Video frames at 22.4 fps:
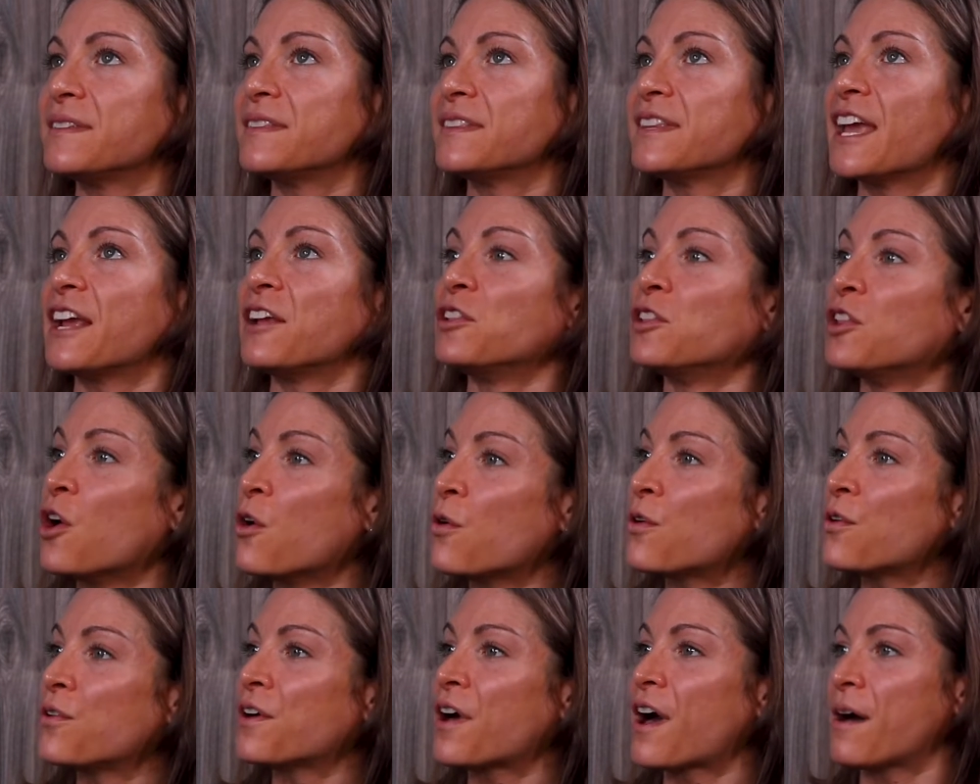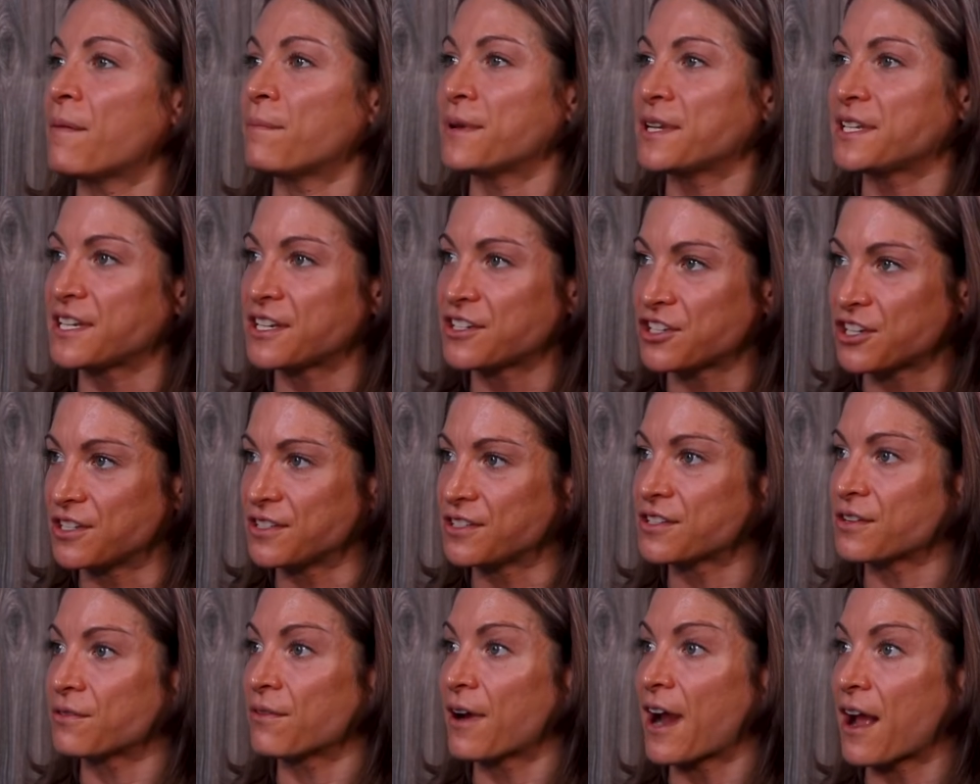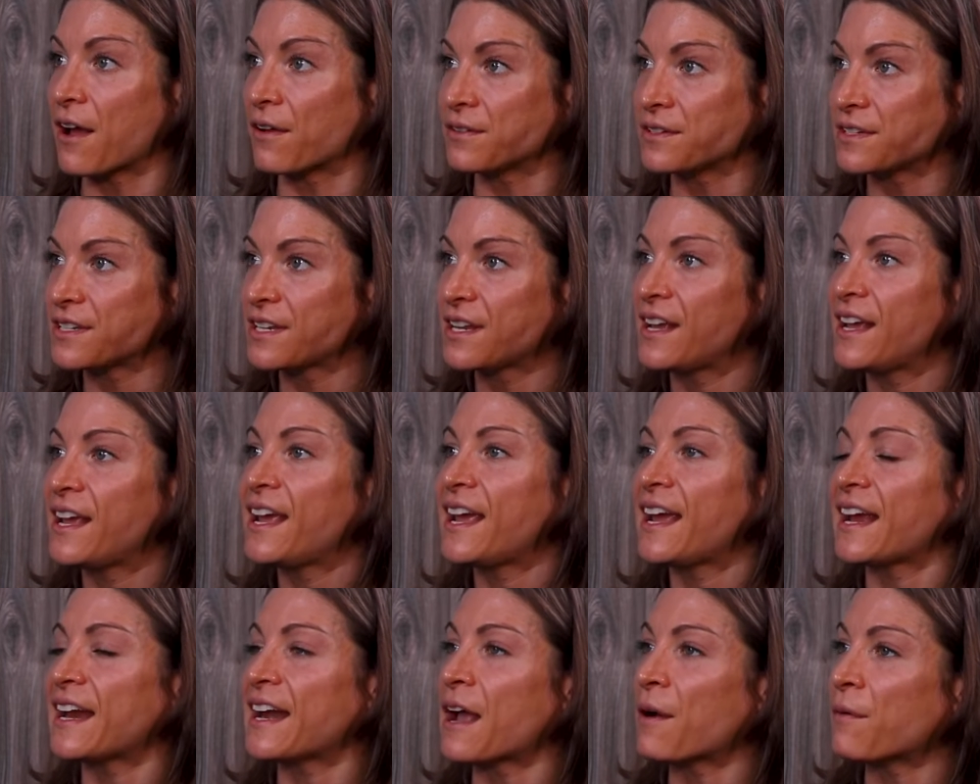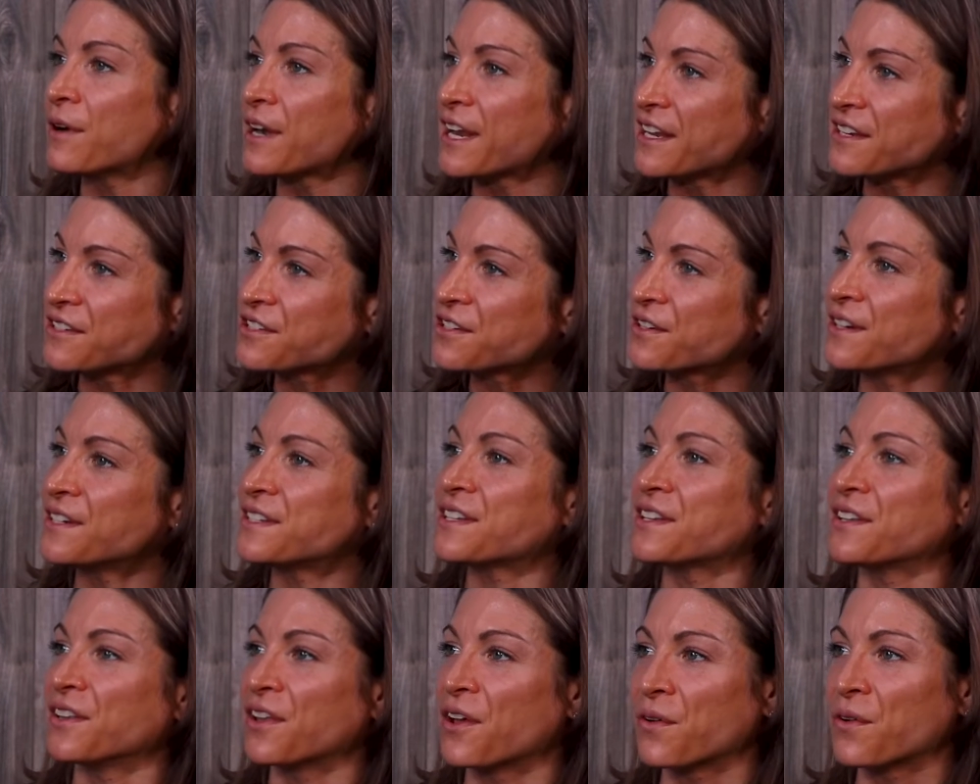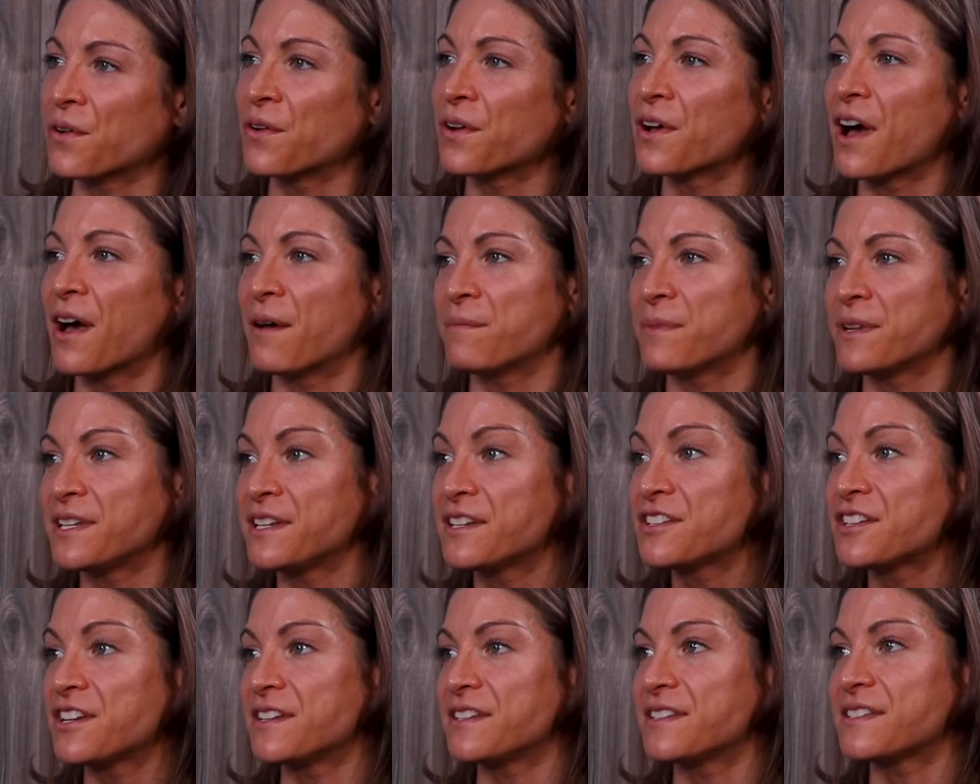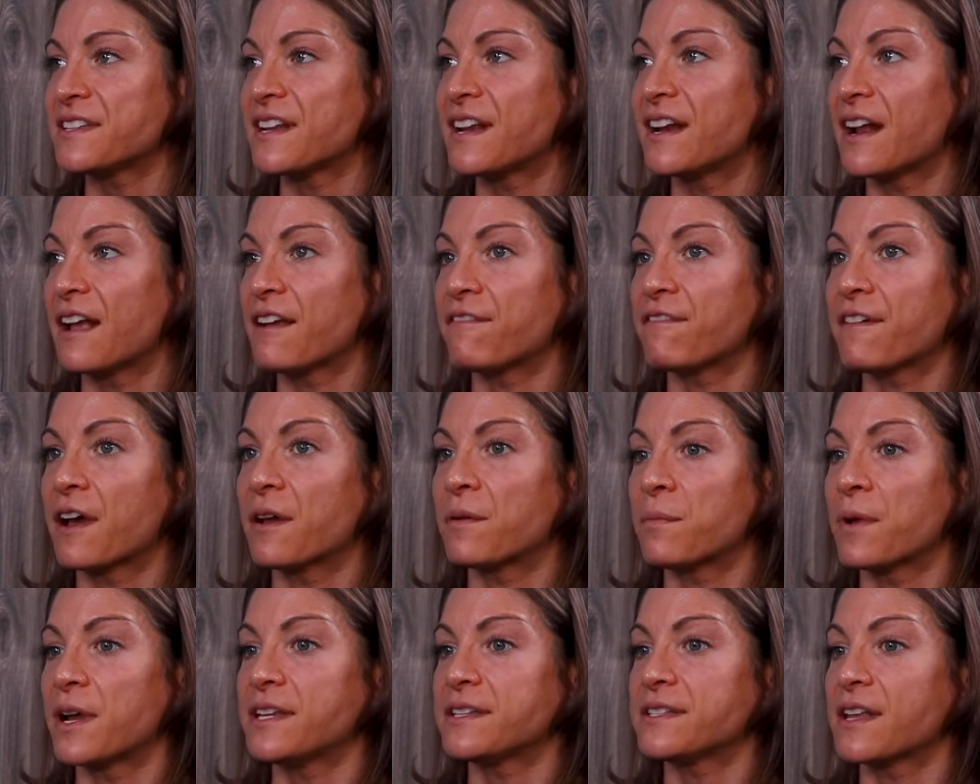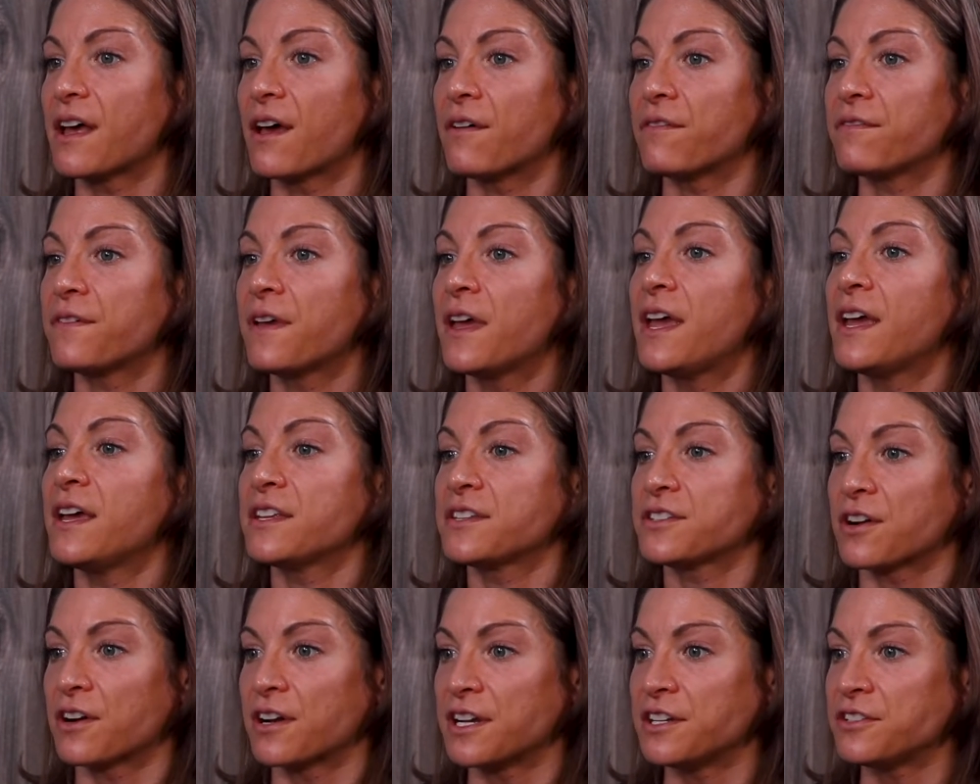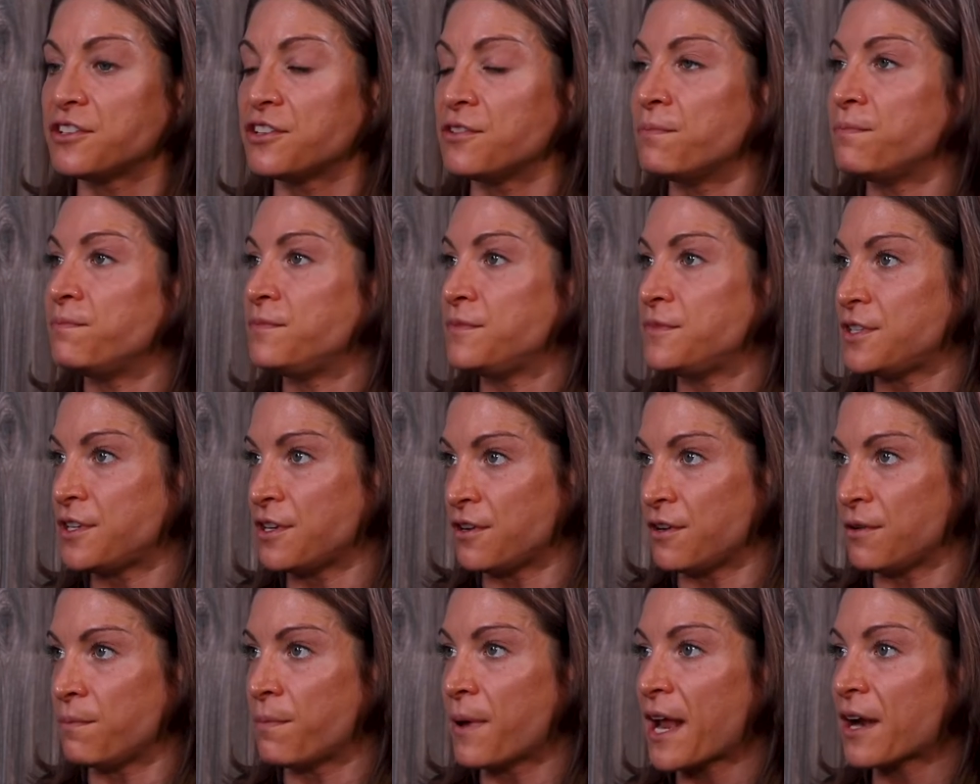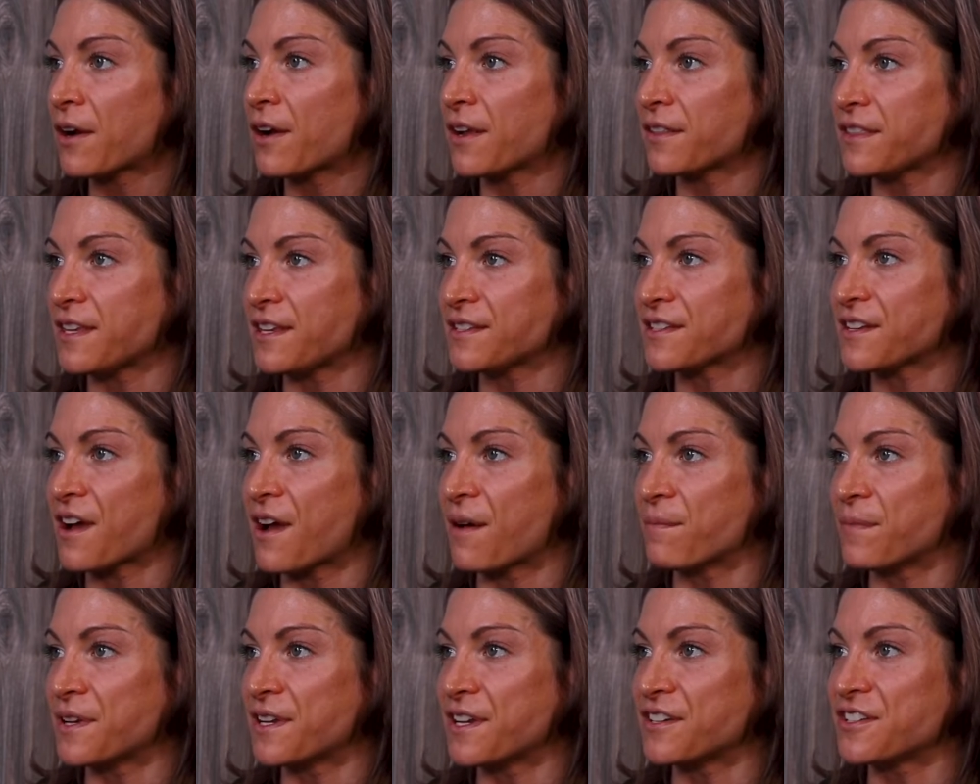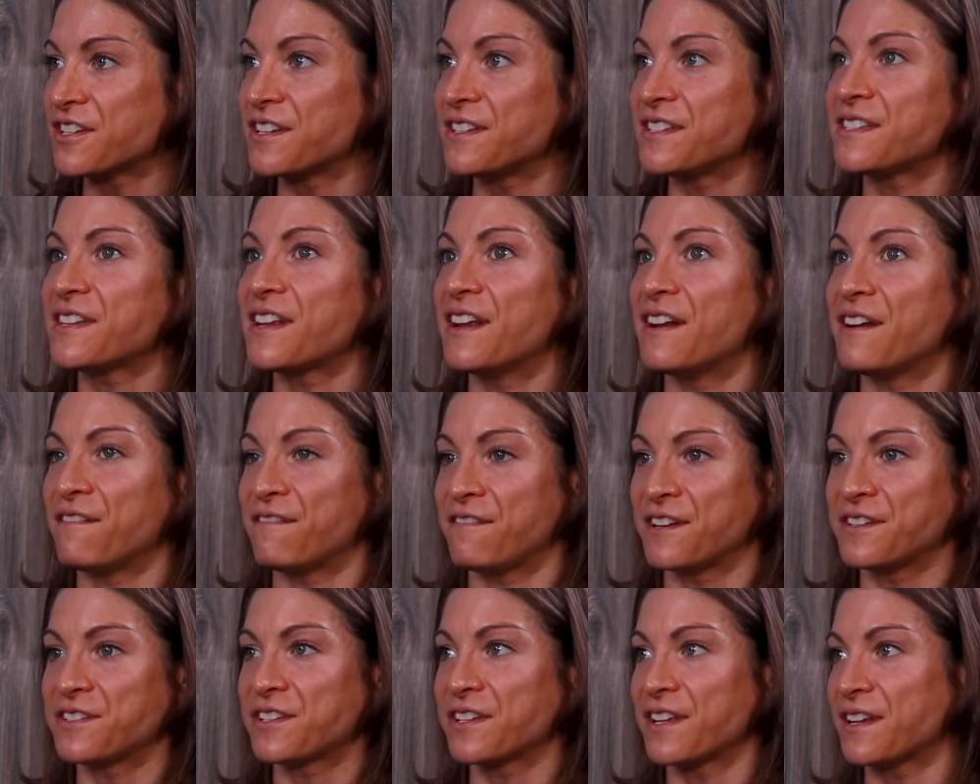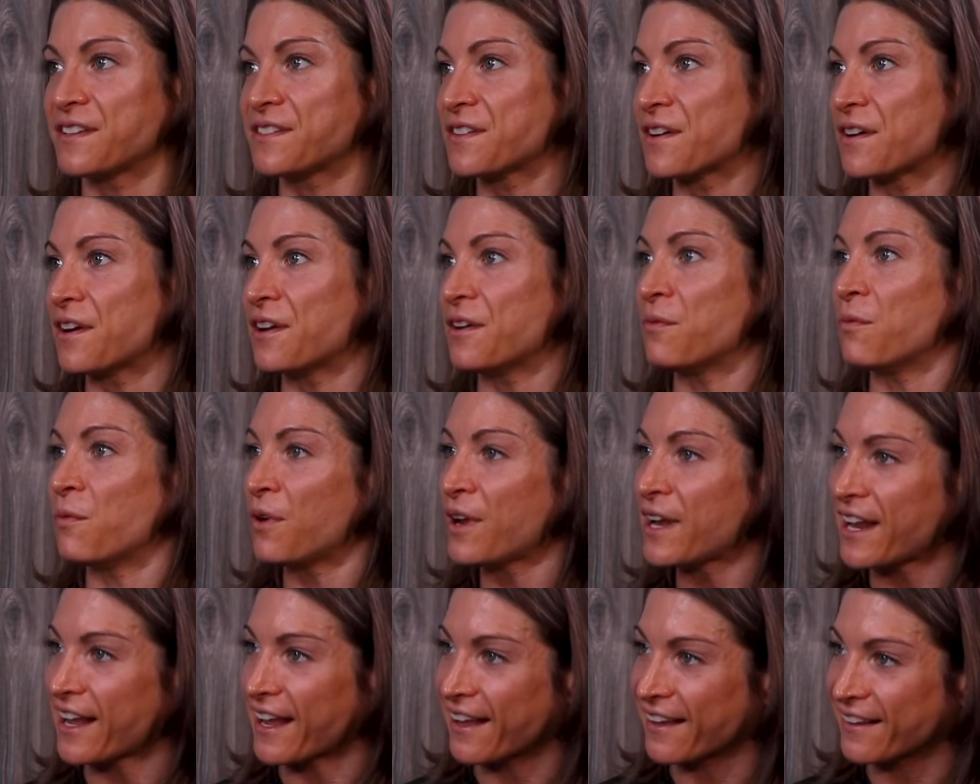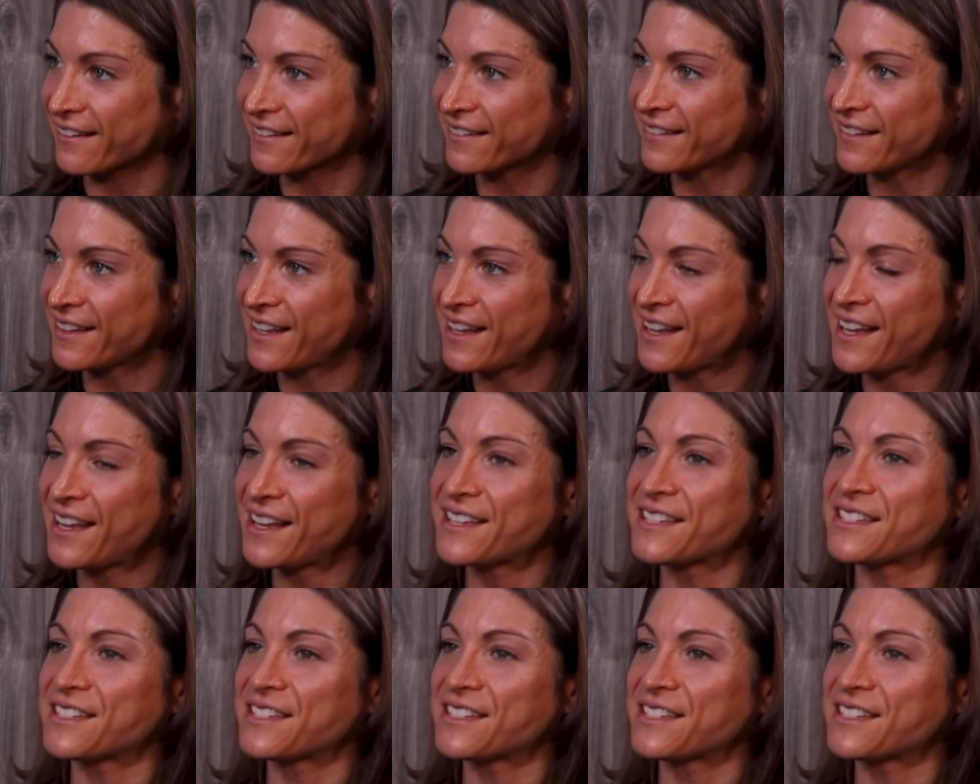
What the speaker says: like local competitions around, and I would enter into local competitions, and I found myself starting to do better at these competitions, and eventually I started winning.